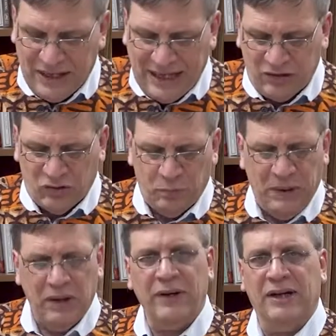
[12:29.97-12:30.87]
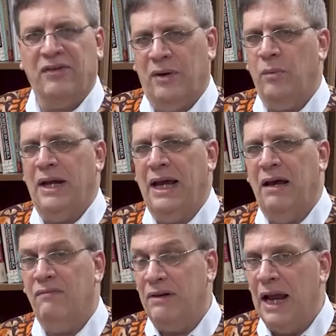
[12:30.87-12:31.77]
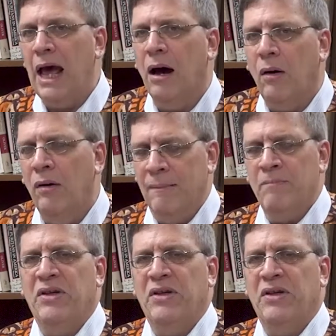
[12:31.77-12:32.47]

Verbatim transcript: the experience that we have now